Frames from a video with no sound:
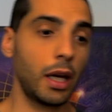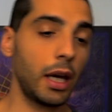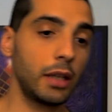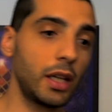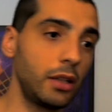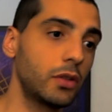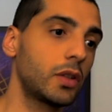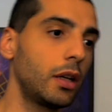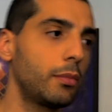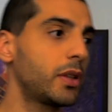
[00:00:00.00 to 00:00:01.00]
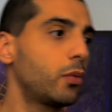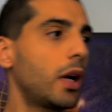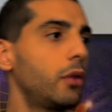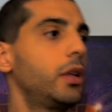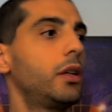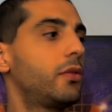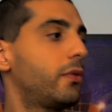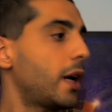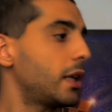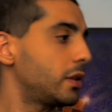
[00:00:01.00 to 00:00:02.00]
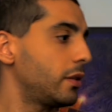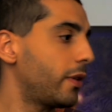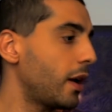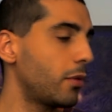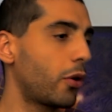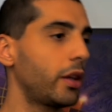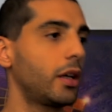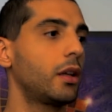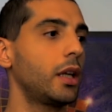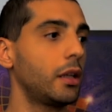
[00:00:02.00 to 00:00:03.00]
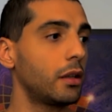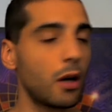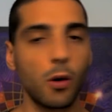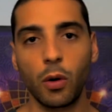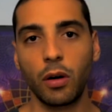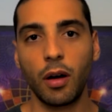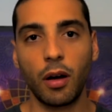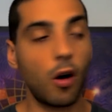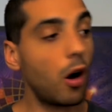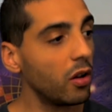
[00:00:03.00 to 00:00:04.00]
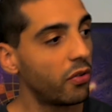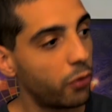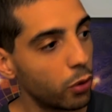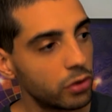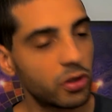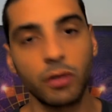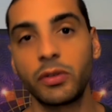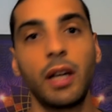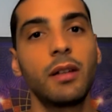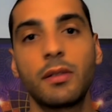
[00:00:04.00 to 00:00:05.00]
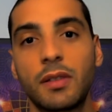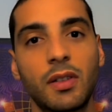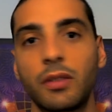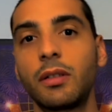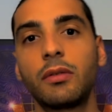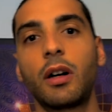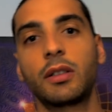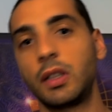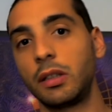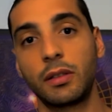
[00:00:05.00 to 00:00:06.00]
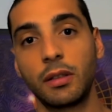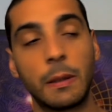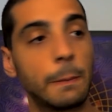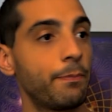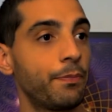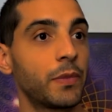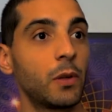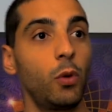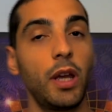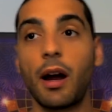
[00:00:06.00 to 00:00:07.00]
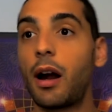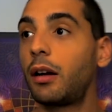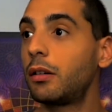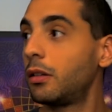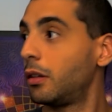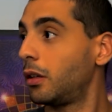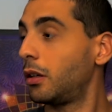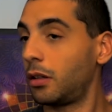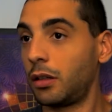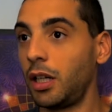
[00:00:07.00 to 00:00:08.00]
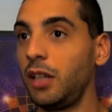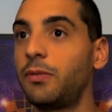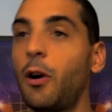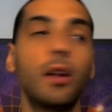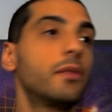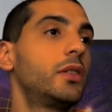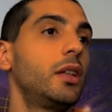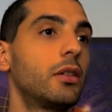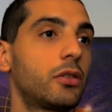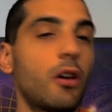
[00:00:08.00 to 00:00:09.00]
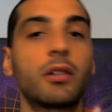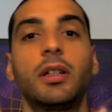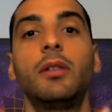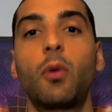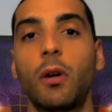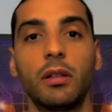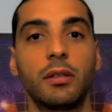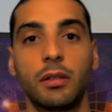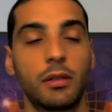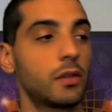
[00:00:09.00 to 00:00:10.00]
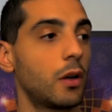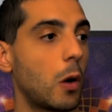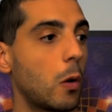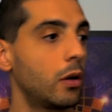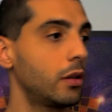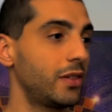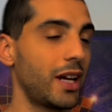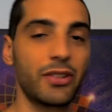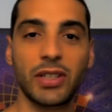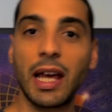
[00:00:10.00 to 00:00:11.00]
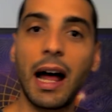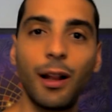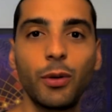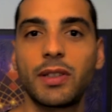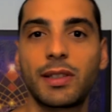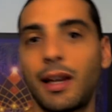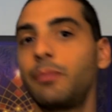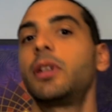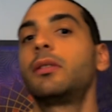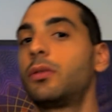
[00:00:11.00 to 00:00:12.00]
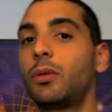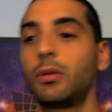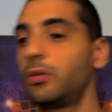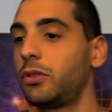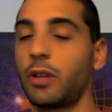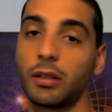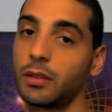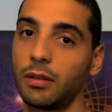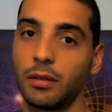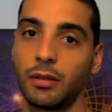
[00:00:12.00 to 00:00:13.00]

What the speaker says: And then you say, but why we need to fast if I'm already cleaning? No, all foods contain certain toxins. We are involved in a toxin world, so there's always something to detox.